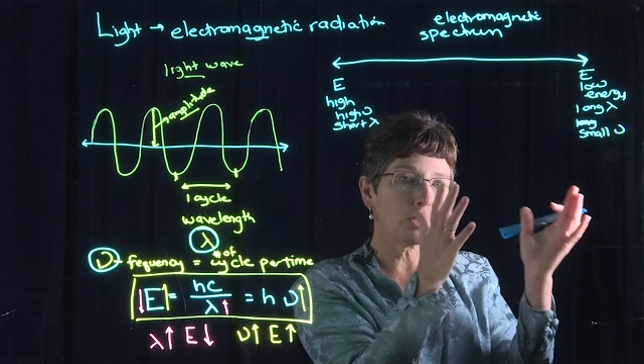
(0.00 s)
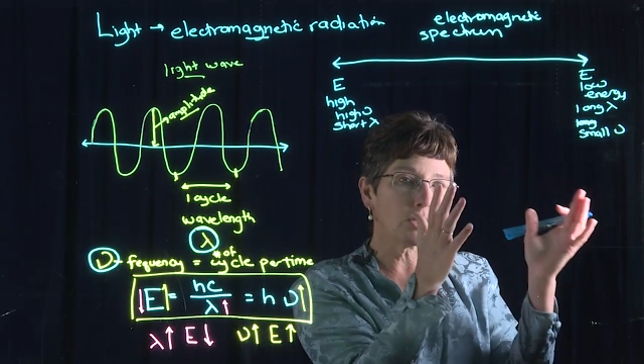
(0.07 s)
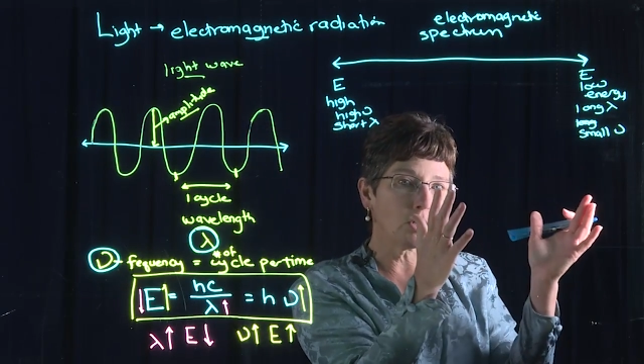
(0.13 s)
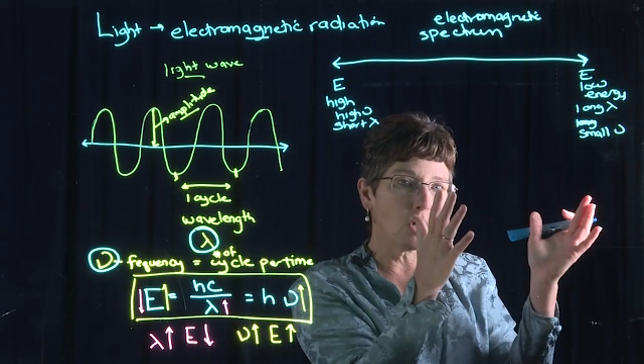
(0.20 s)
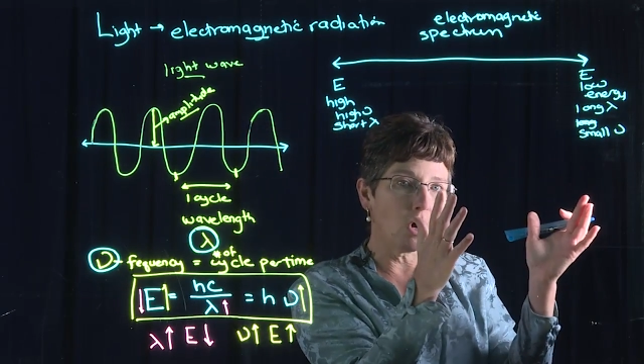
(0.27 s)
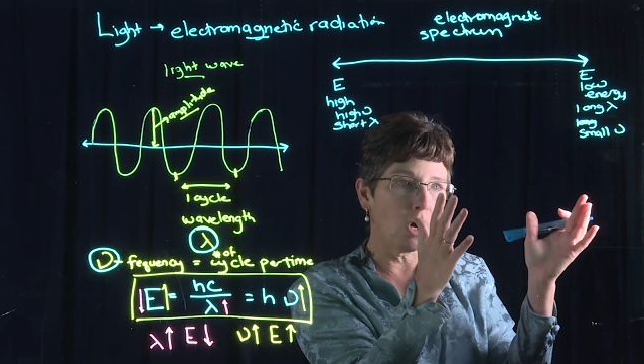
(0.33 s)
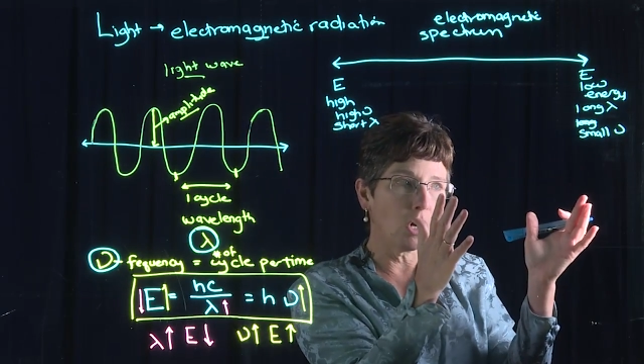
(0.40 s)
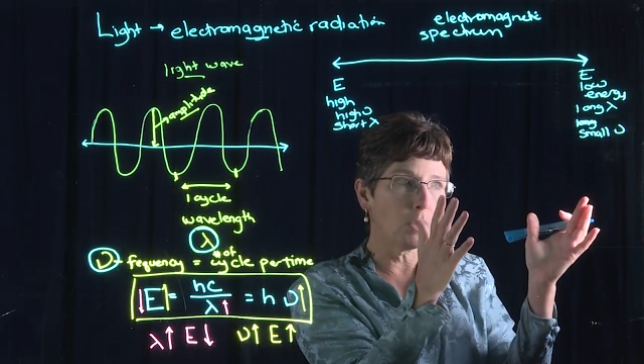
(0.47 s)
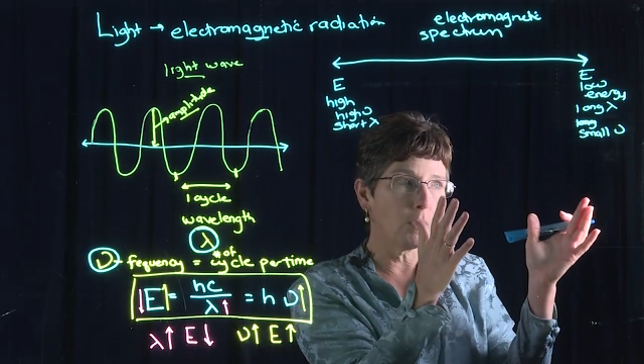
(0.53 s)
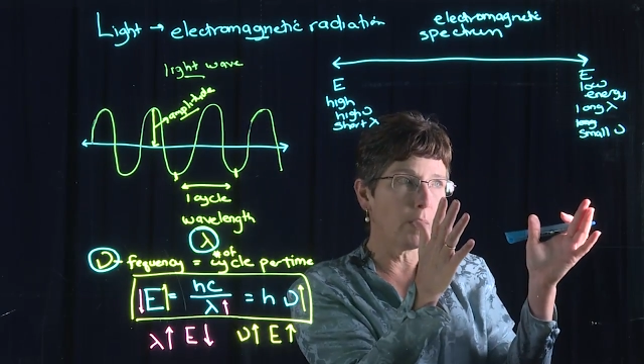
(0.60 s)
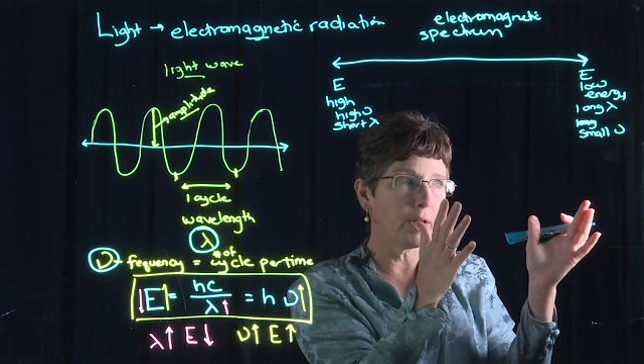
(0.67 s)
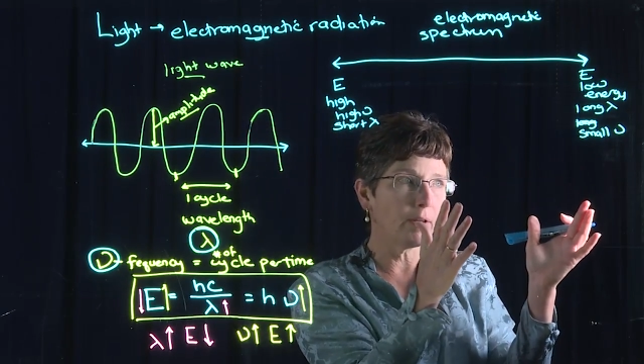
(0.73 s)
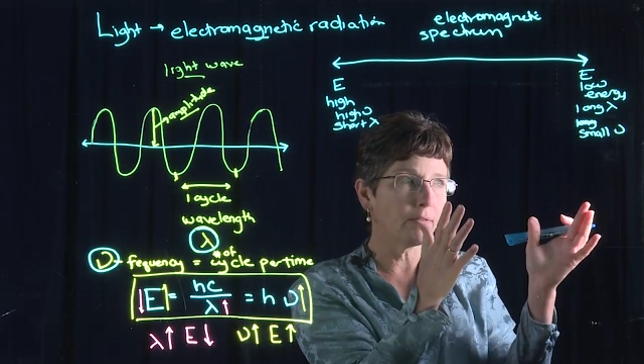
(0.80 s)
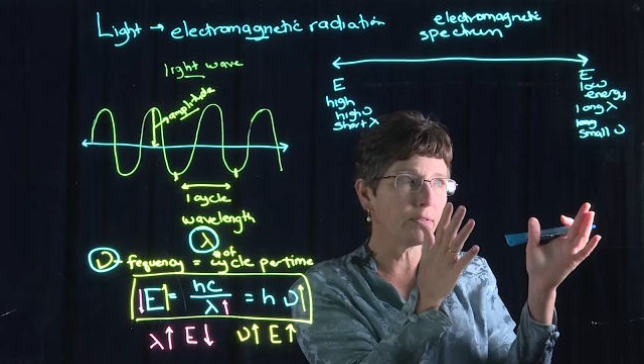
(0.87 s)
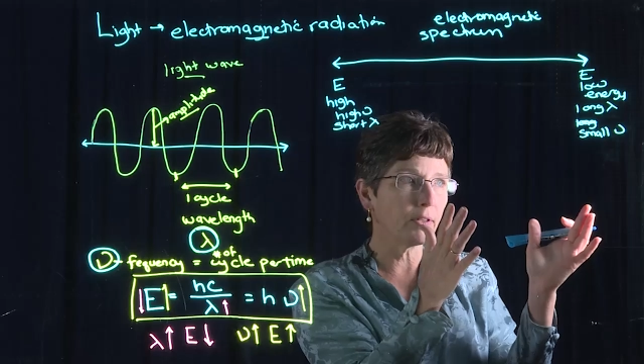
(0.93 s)
long
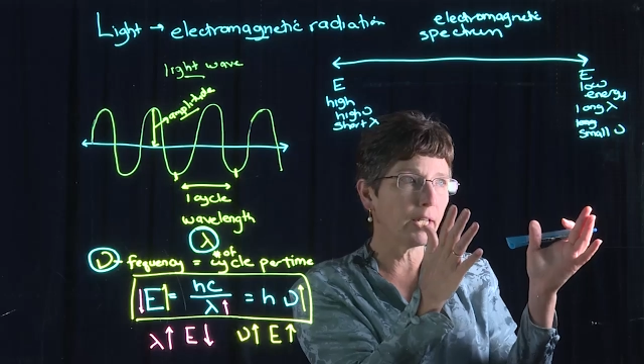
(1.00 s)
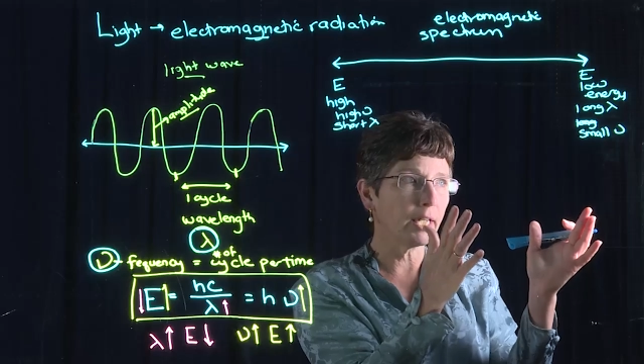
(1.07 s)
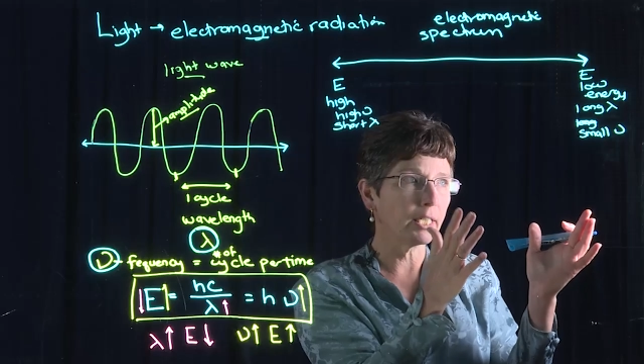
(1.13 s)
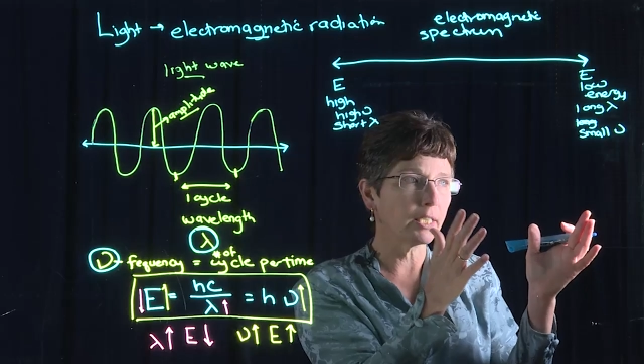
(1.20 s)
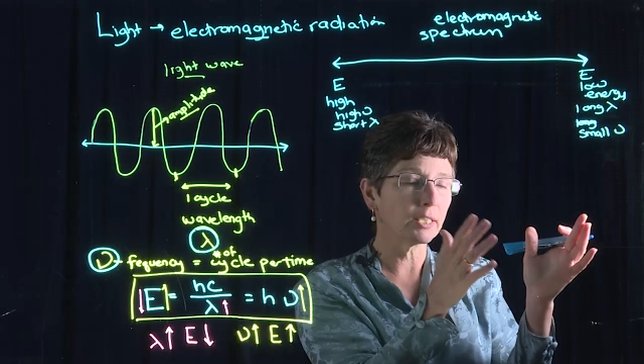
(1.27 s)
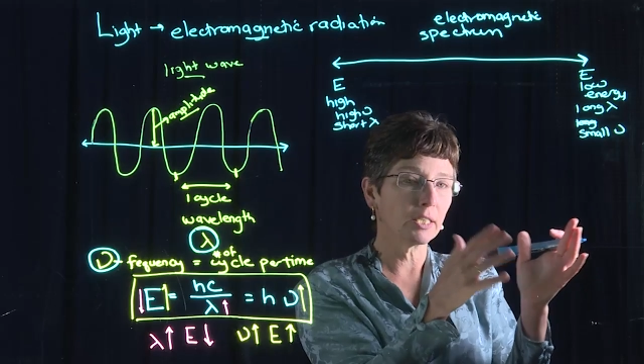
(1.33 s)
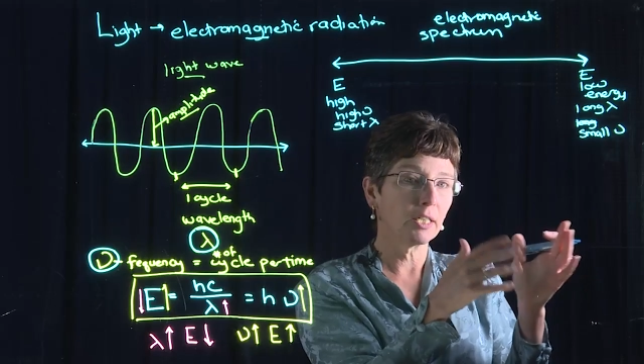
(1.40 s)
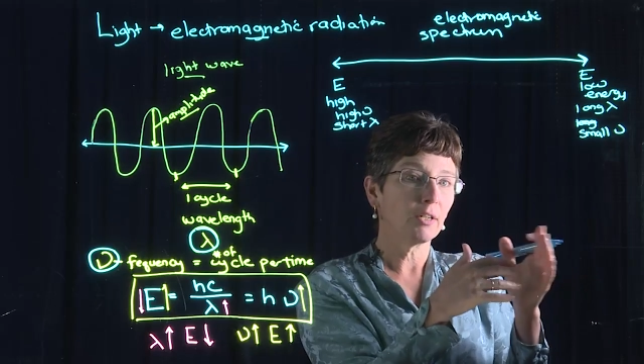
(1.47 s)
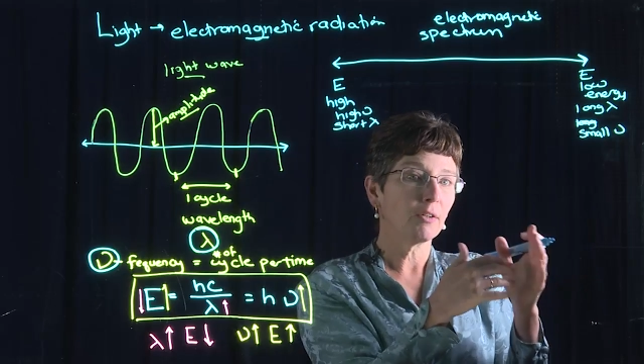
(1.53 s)
wavelengths,